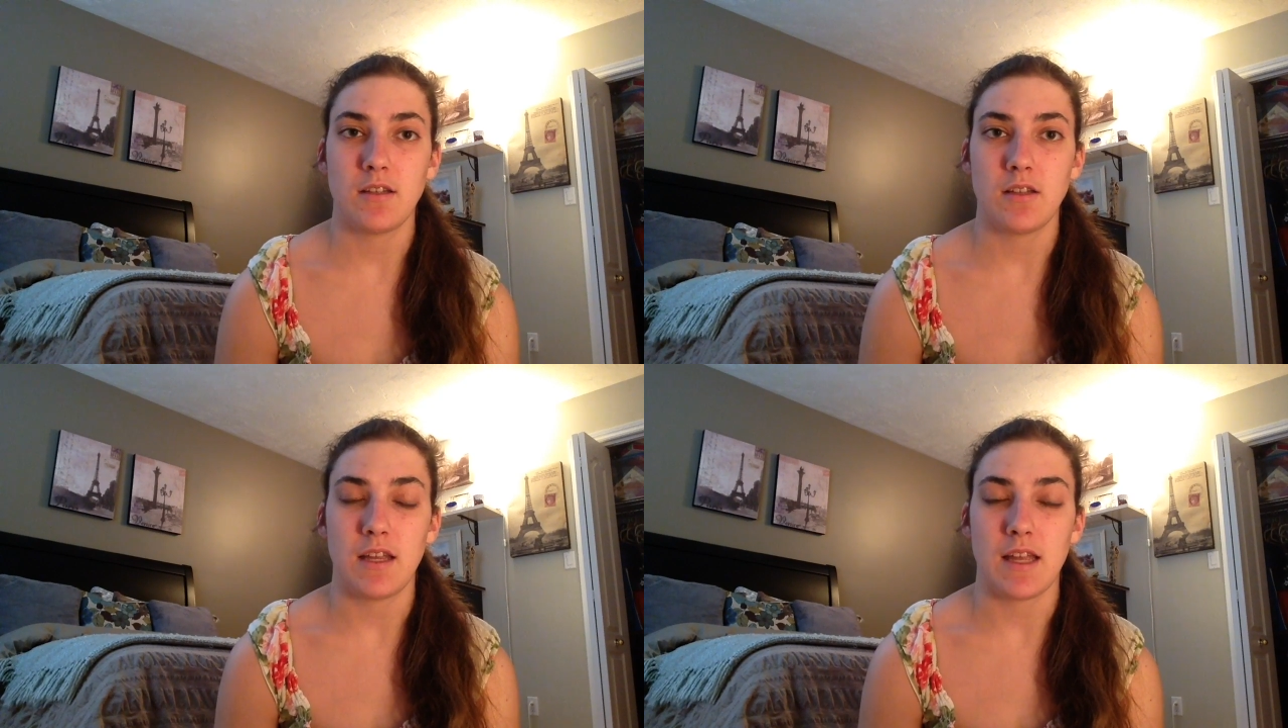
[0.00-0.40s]

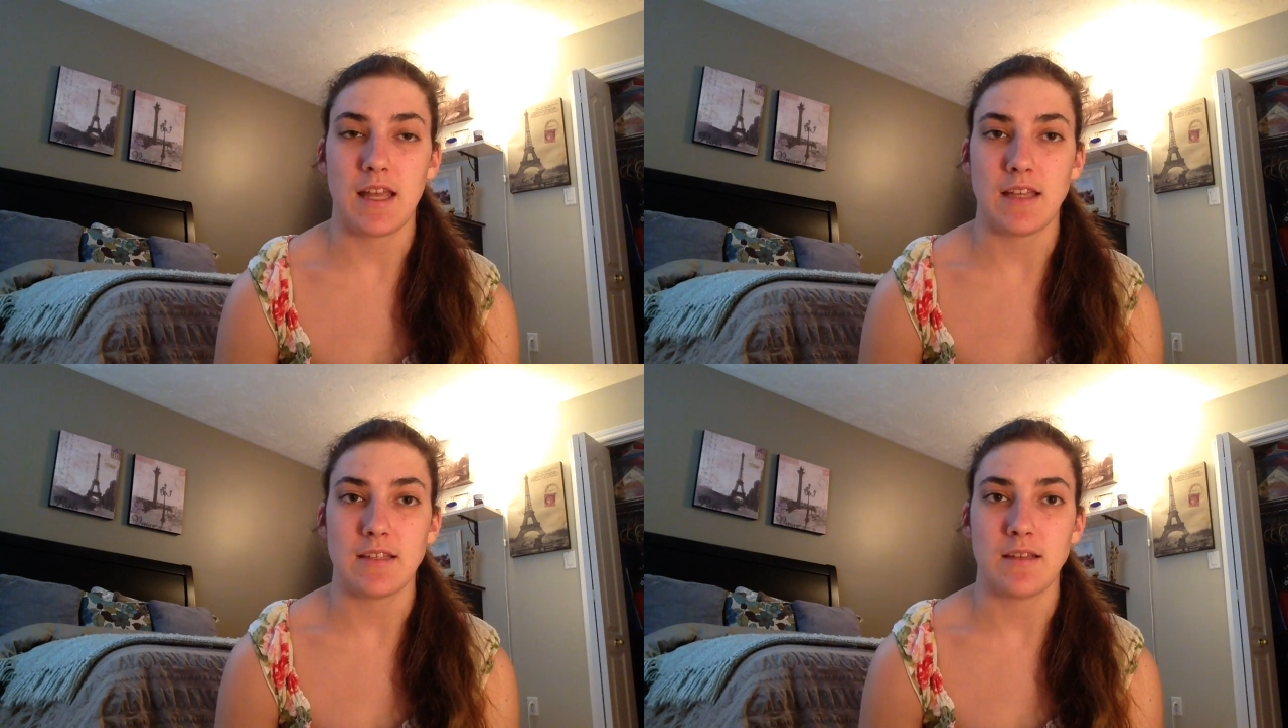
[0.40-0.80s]
in
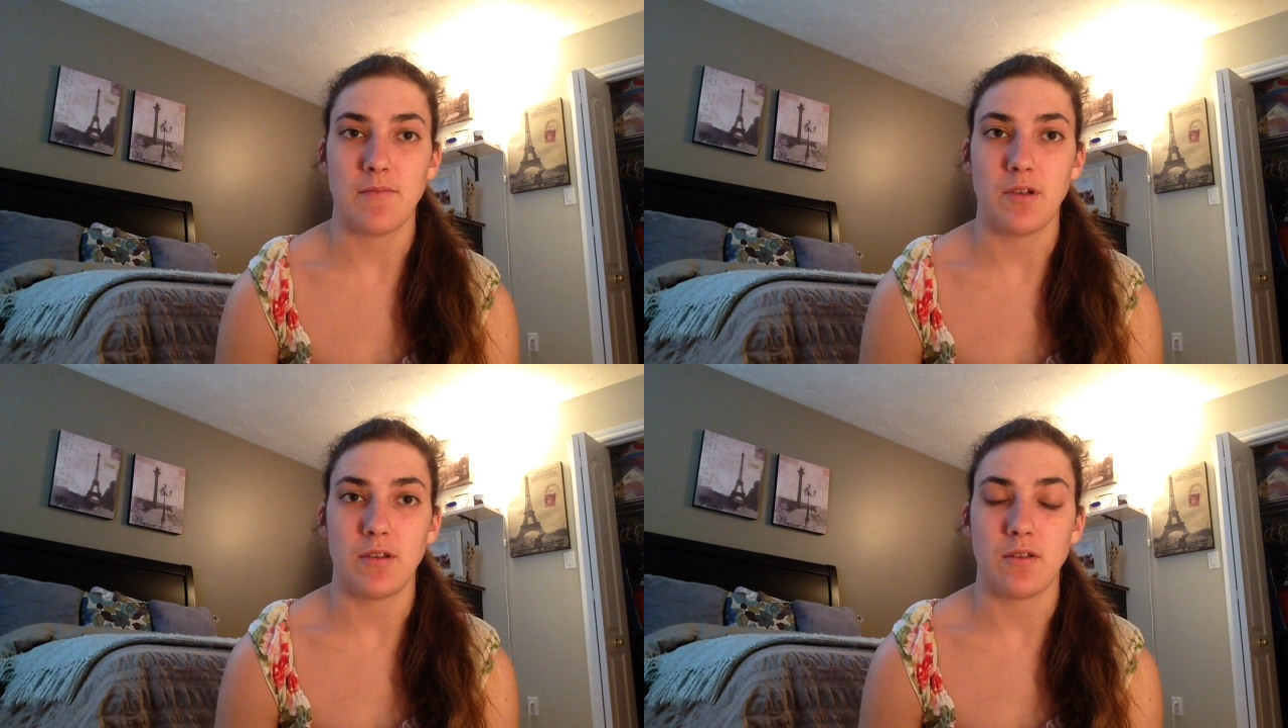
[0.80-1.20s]
case
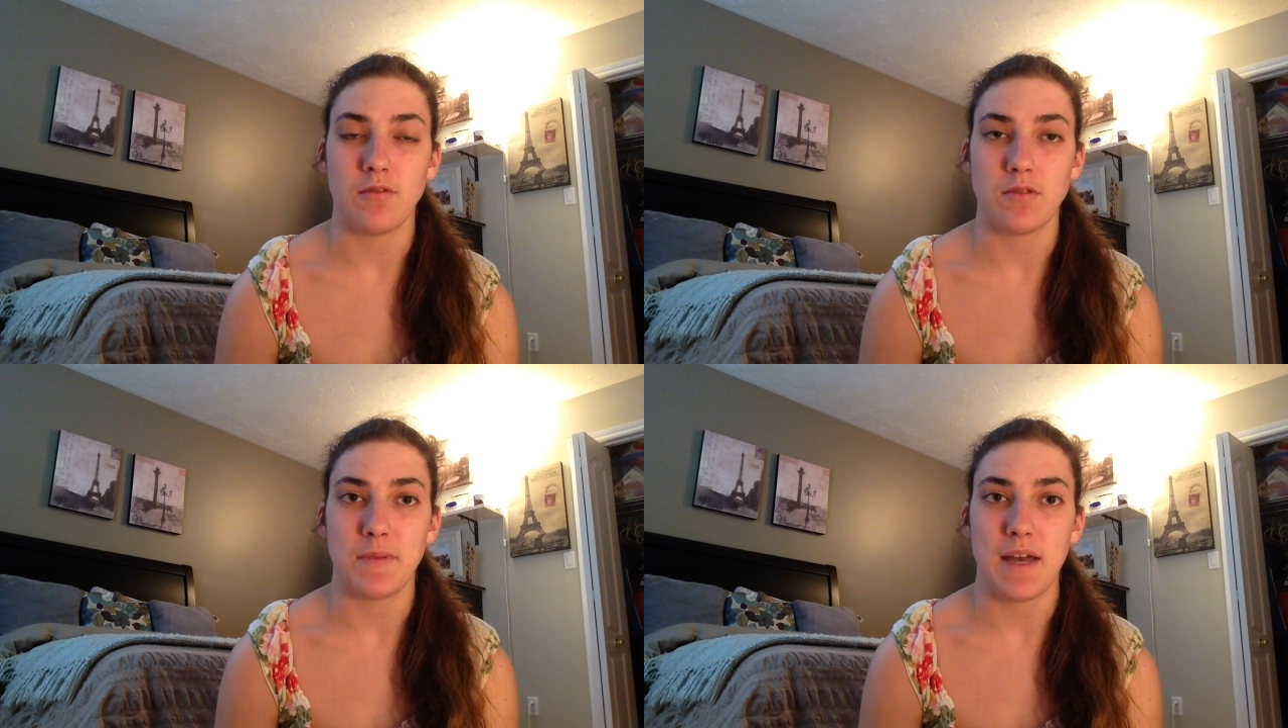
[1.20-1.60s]
someone
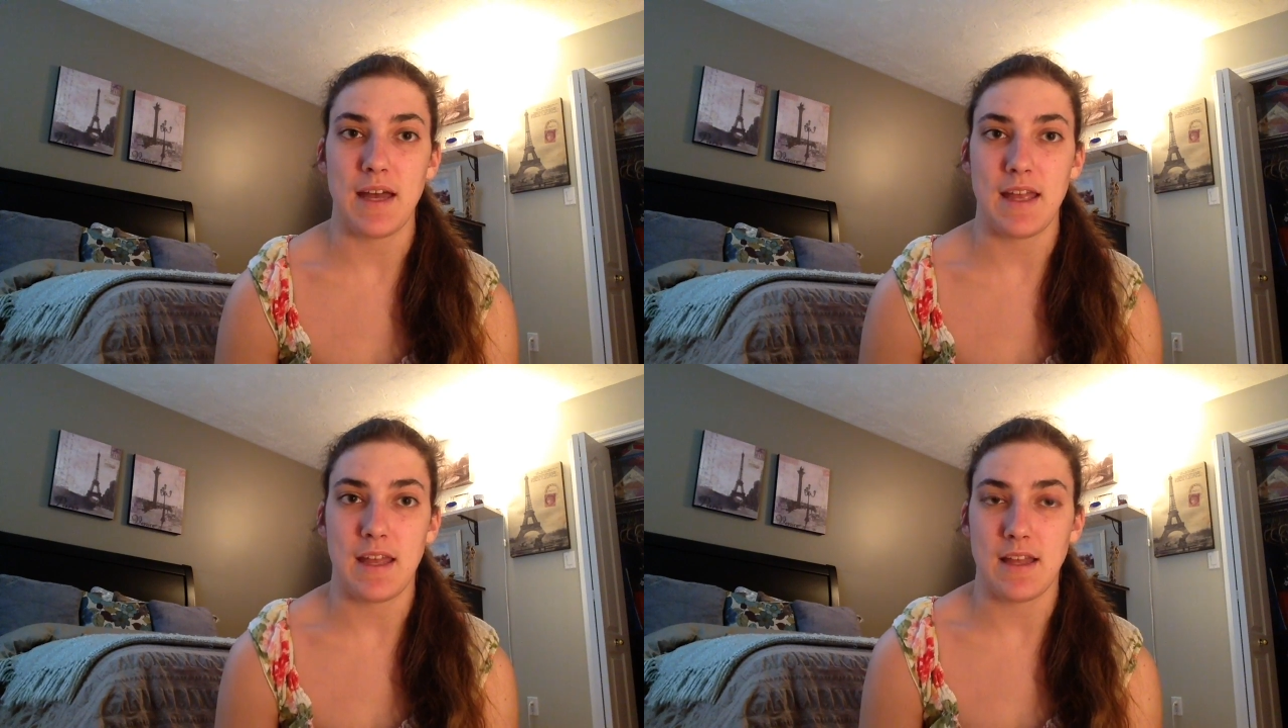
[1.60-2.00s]
goes
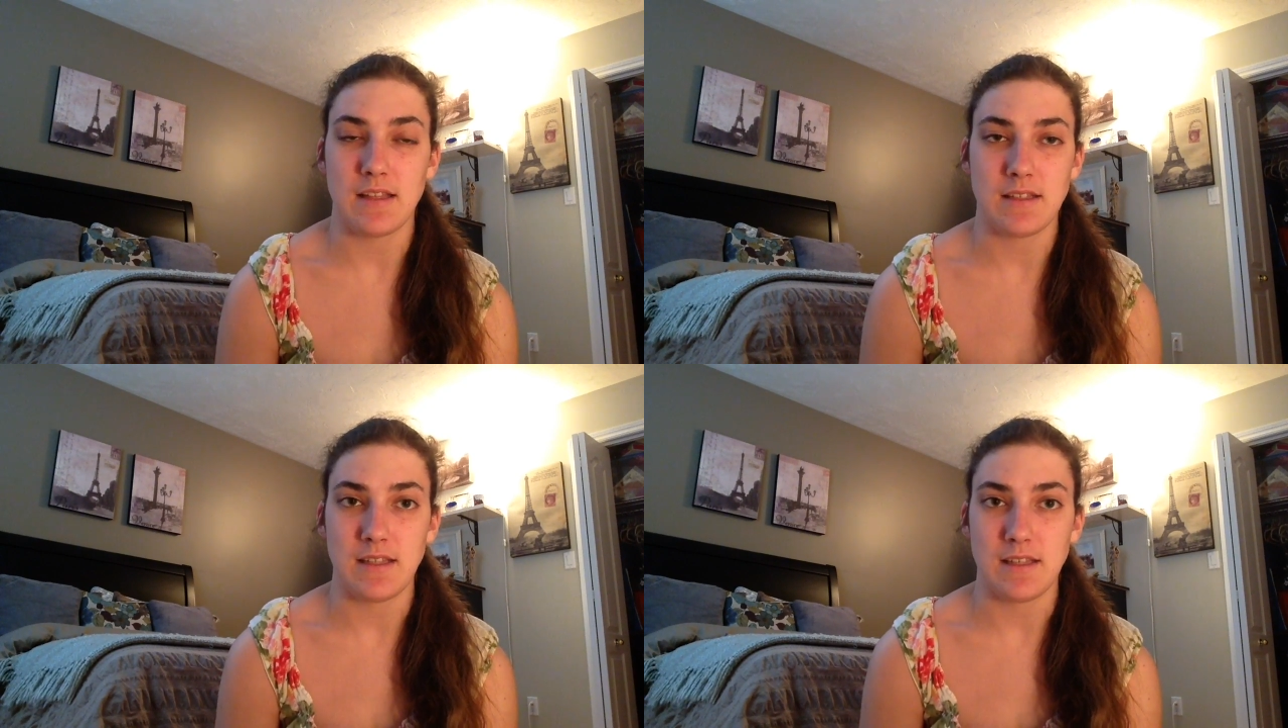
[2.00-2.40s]
by
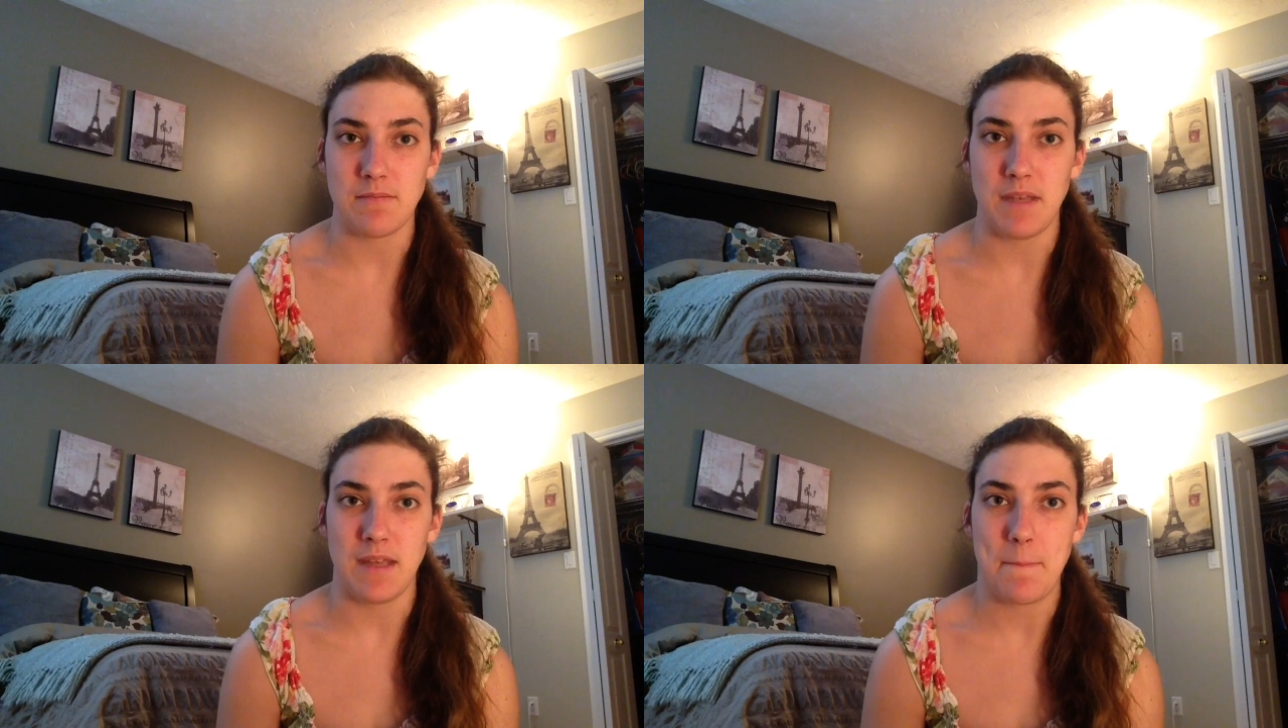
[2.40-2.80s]
and sees
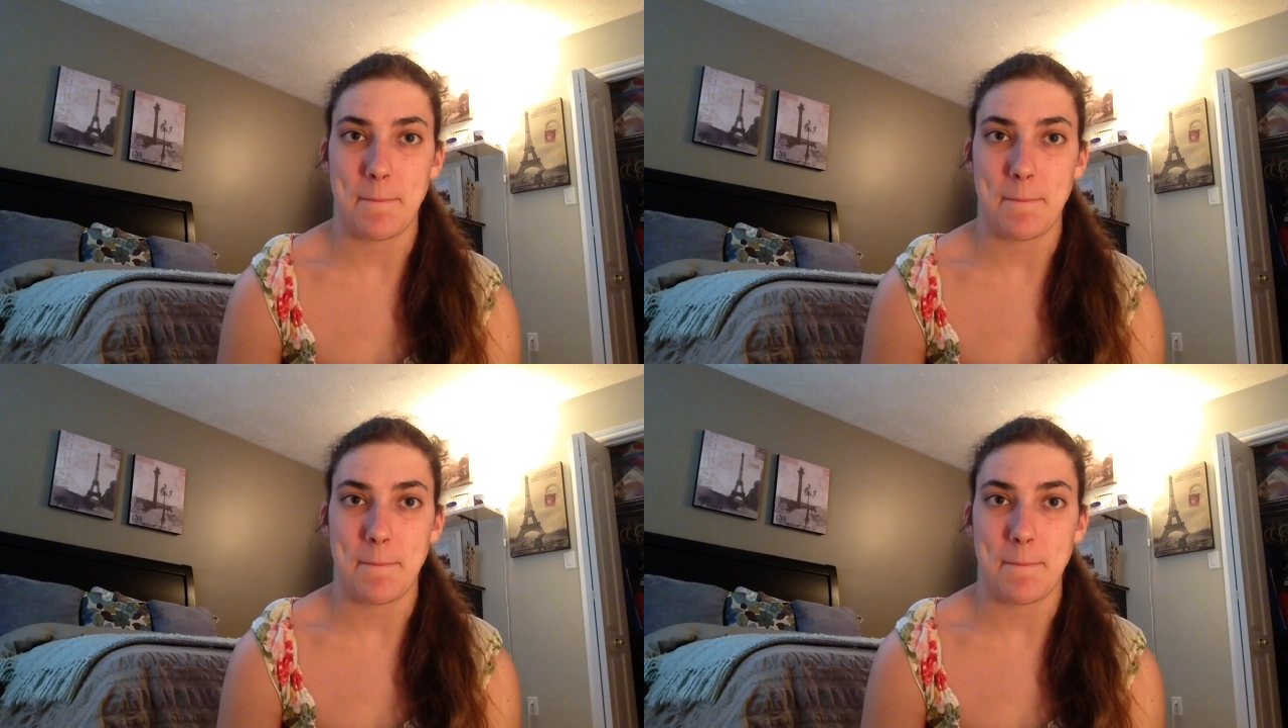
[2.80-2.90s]
me.